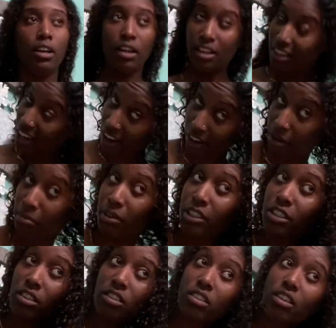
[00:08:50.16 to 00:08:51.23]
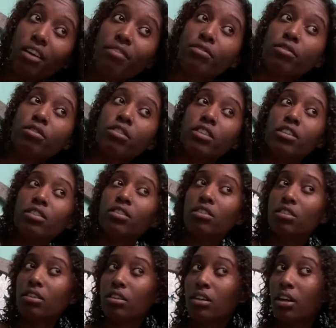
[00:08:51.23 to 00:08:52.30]
Now your bitch is suffering.
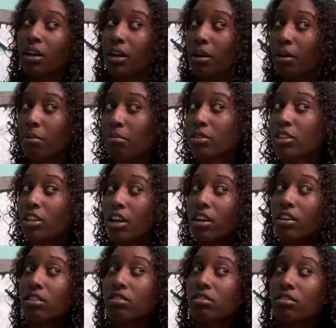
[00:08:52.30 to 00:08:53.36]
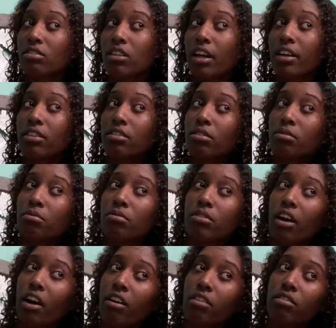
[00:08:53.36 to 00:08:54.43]
But y'all hoes like,
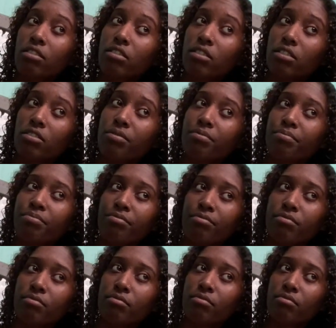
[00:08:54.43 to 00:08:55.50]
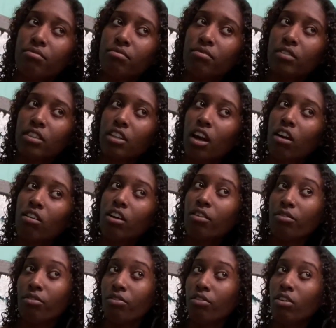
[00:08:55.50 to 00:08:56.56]
y'all don't give
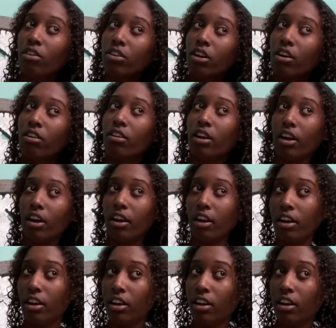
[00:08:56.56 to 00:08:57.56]
a fuck, y'all don't care.